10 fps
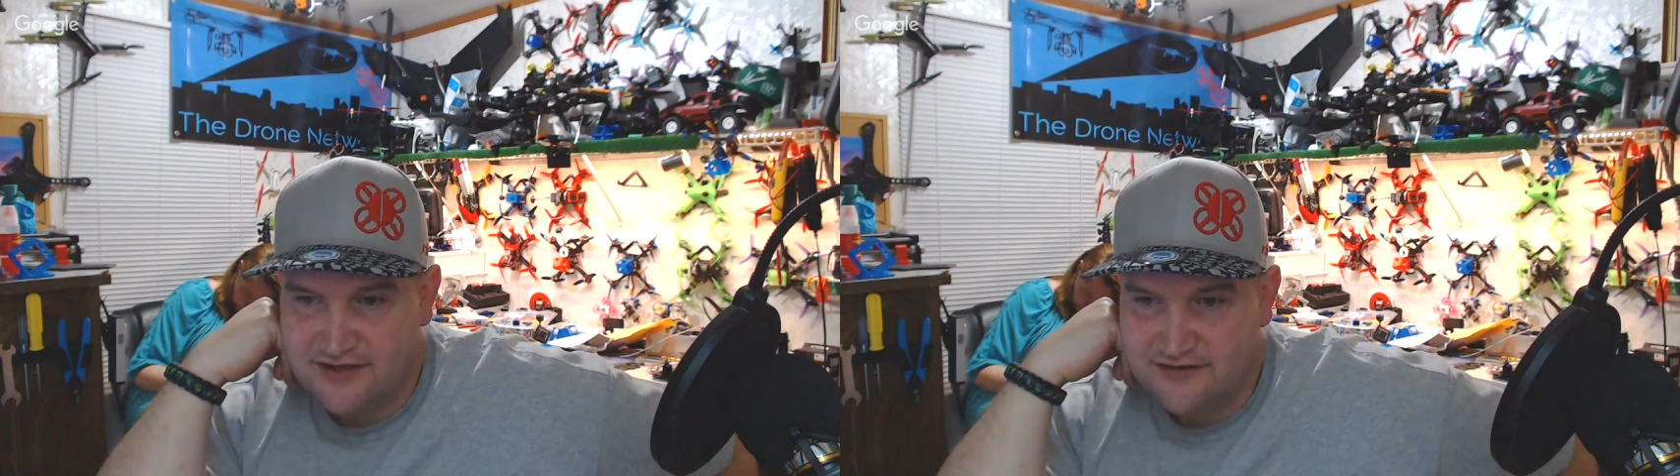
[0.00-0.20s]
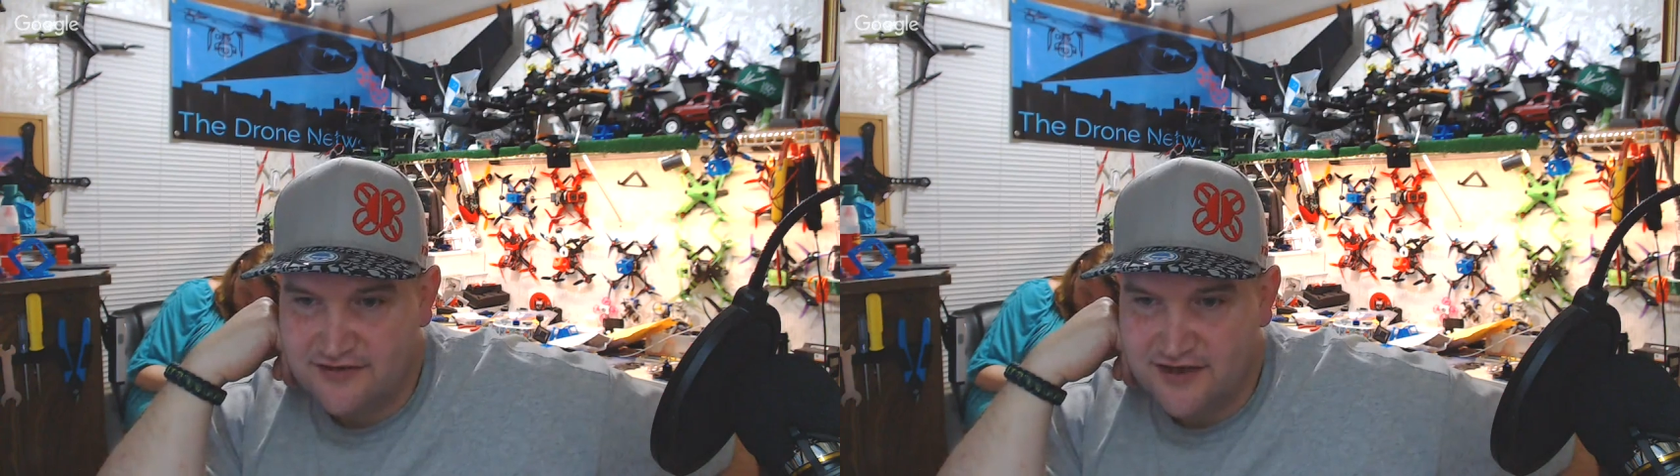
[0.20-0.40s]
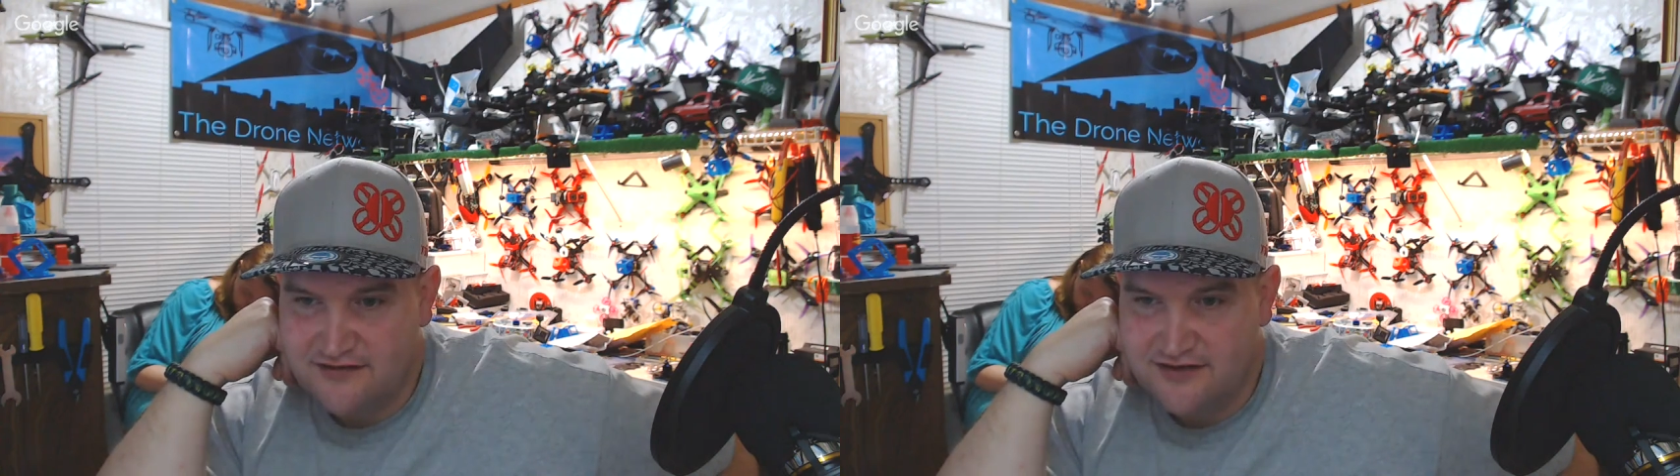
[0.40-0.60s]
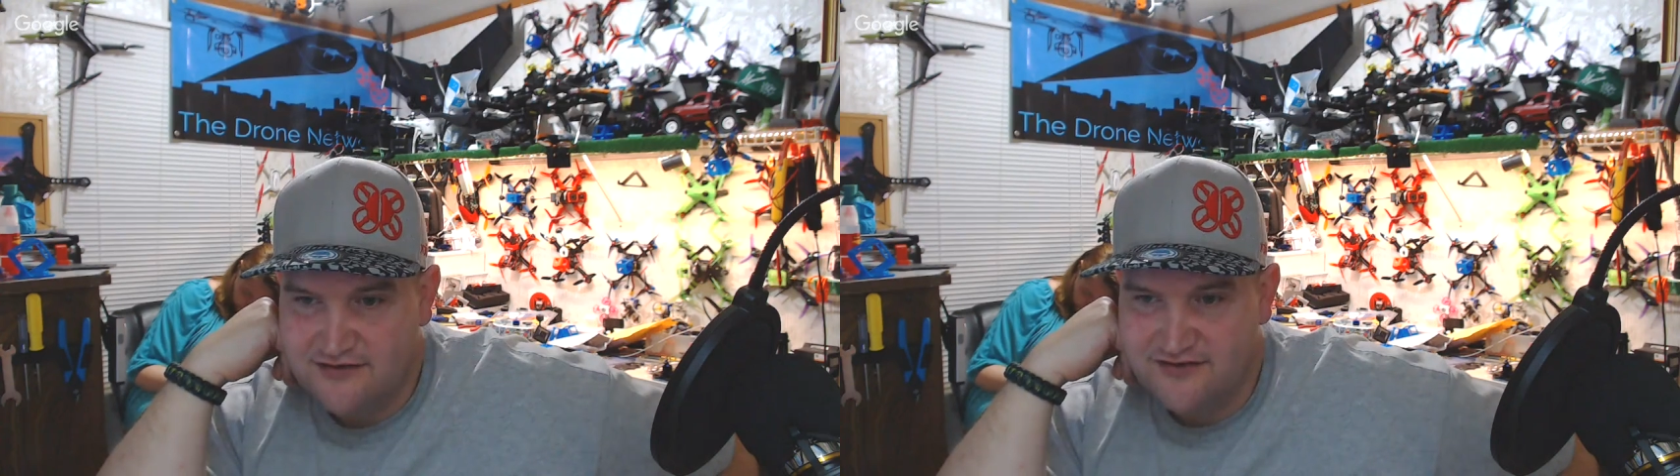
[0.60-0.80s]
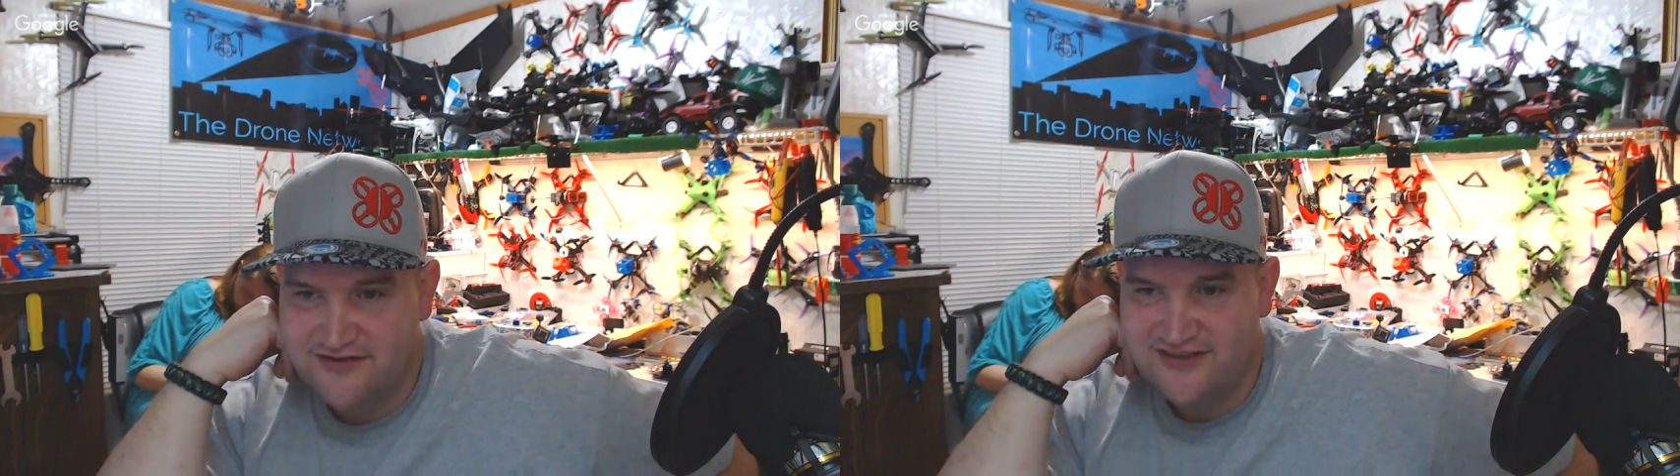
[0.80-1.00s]

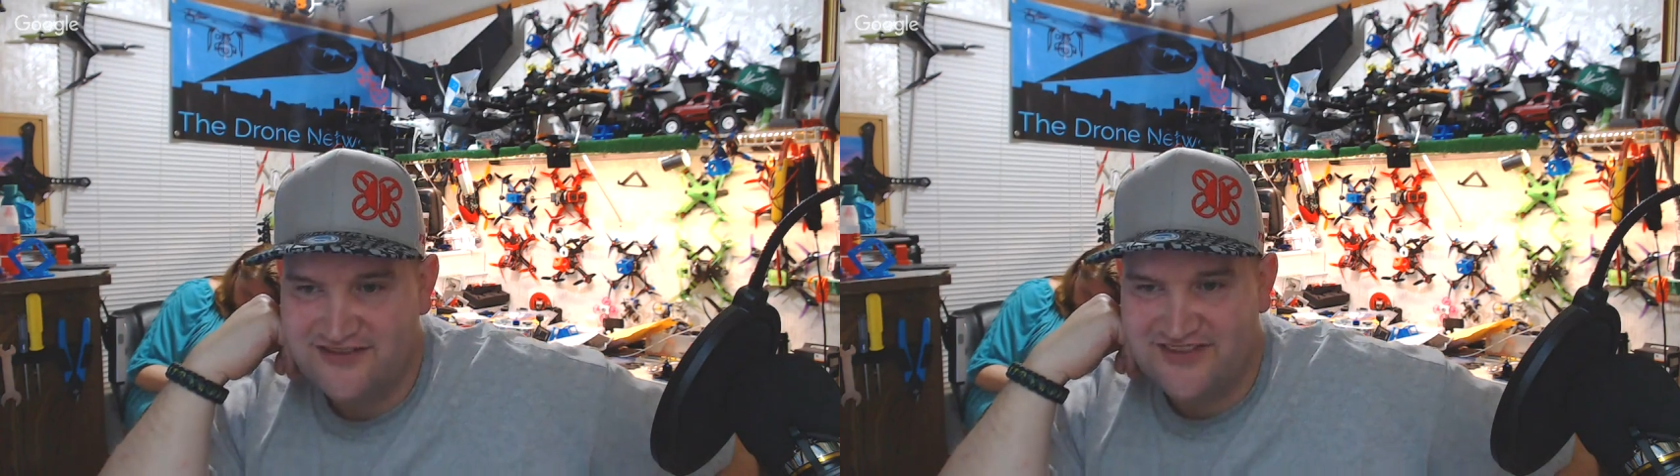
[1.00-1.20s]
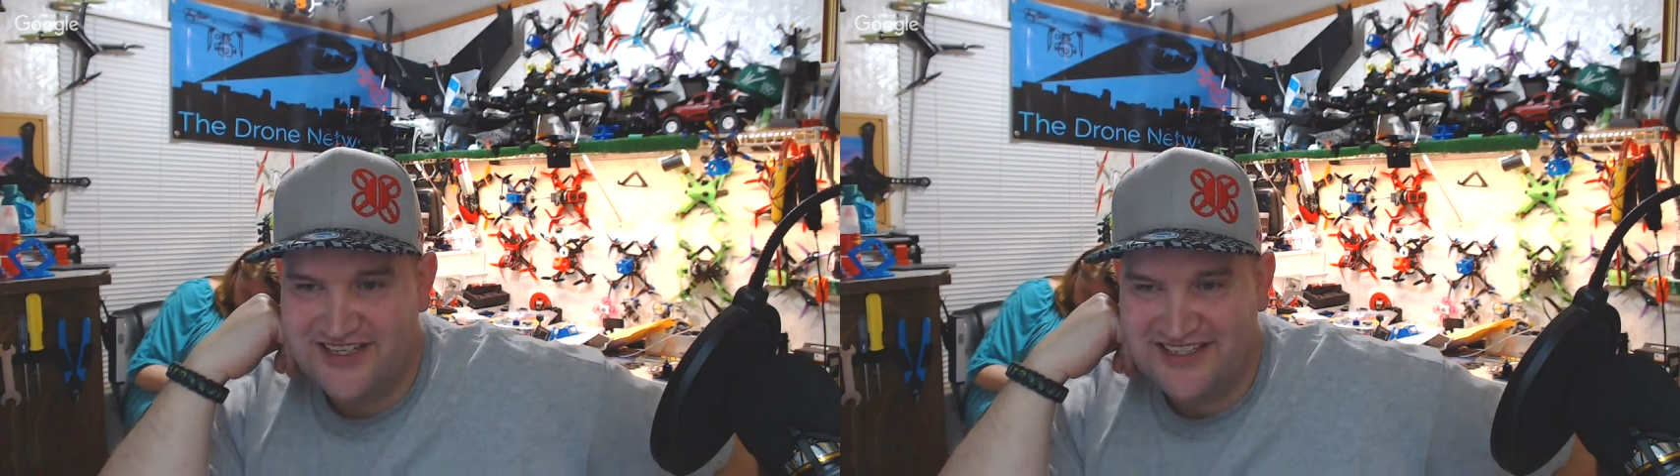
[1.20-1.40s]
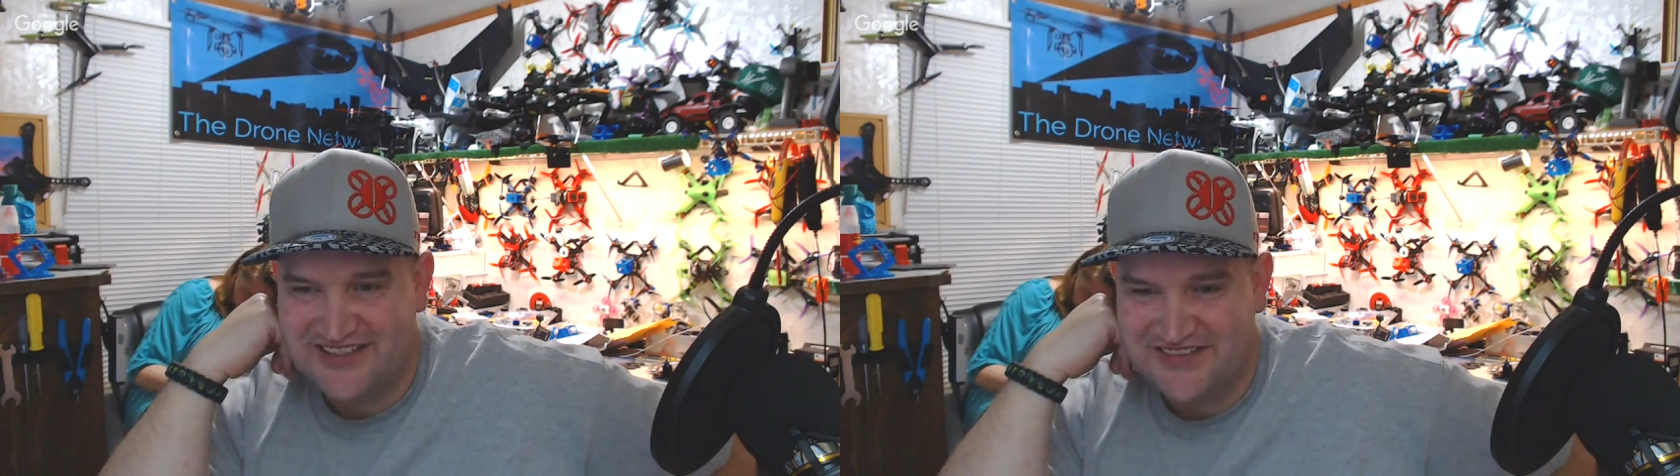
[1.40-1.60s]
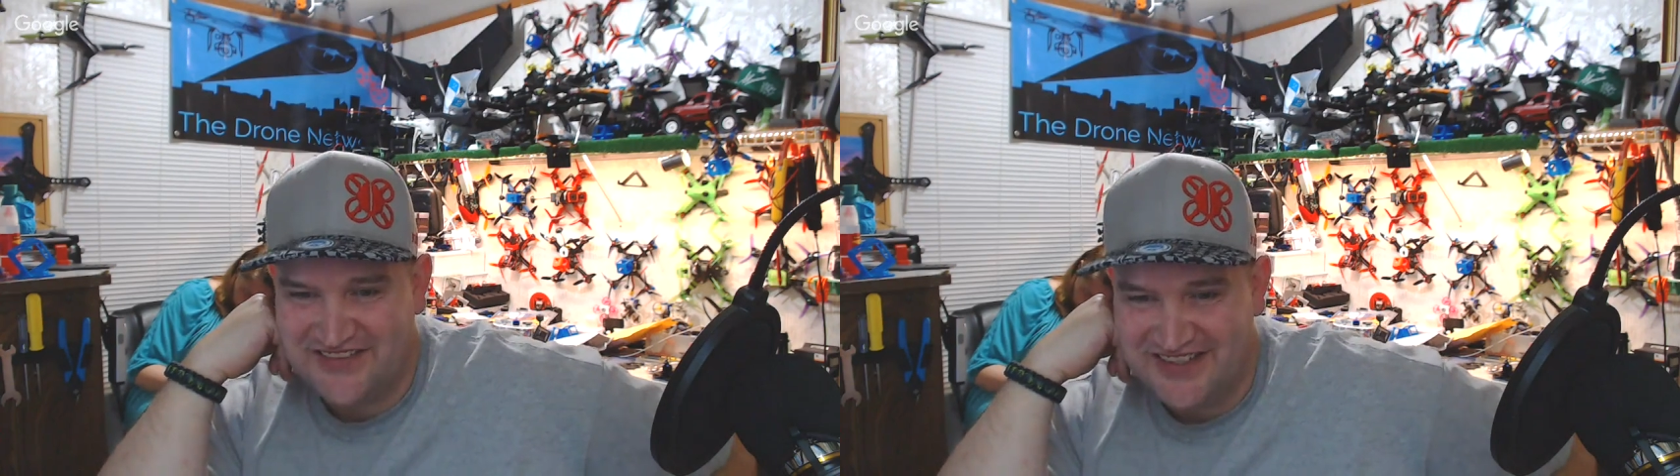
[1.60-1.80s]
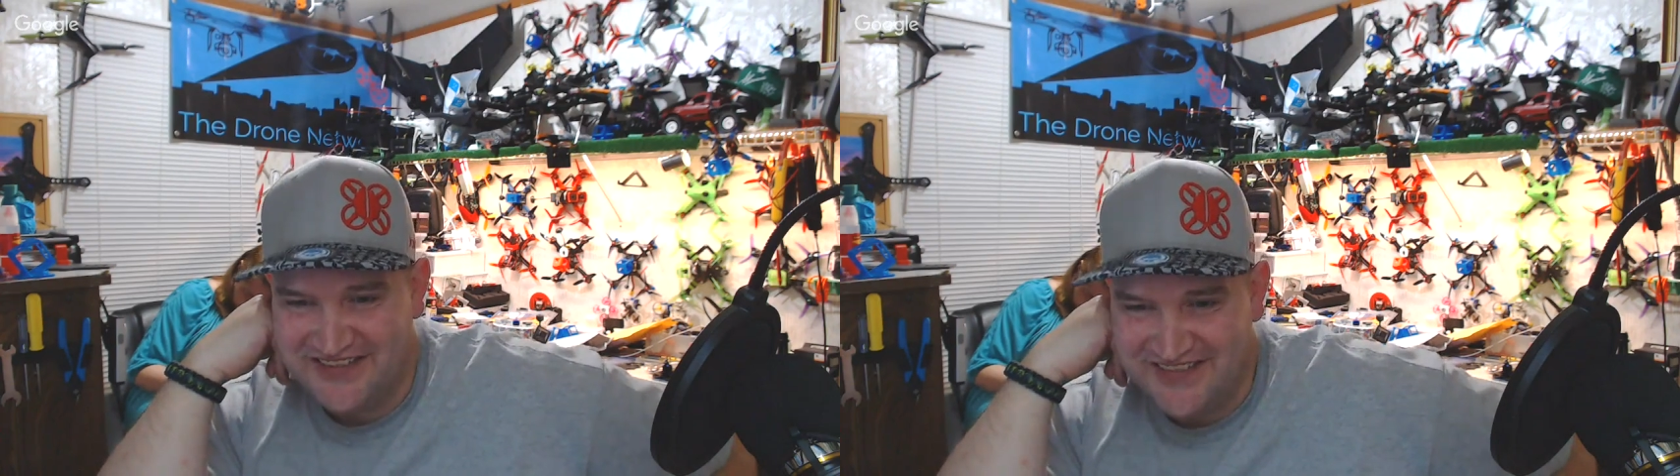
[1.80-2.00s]
X-File. Wake her
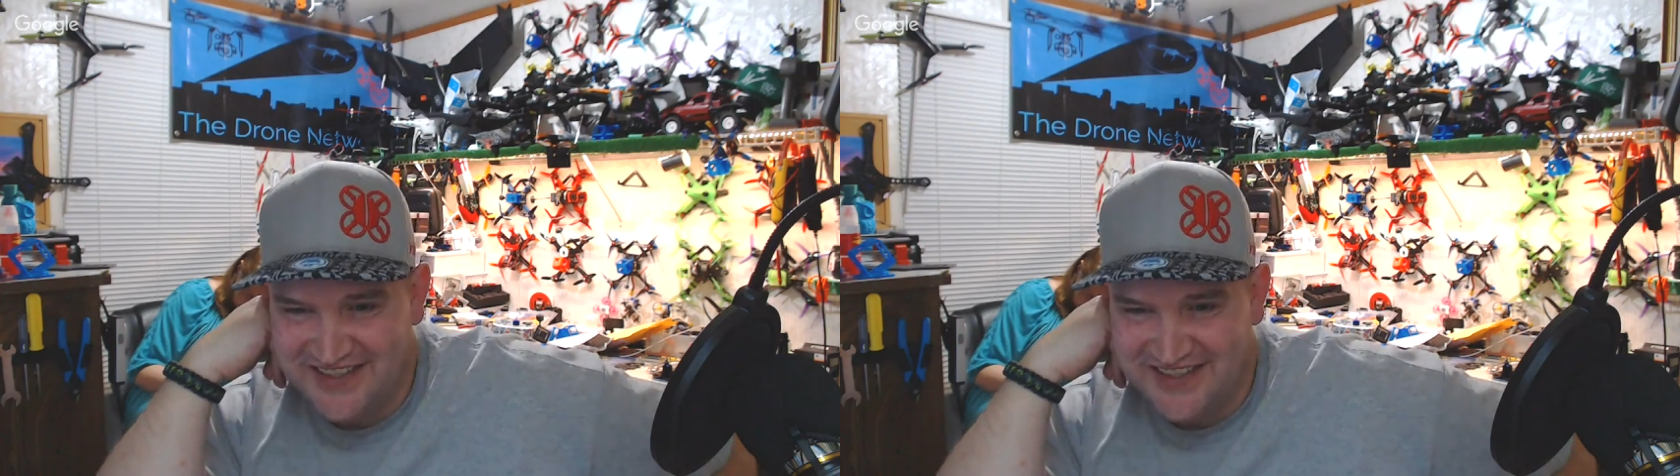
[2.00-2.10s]
right.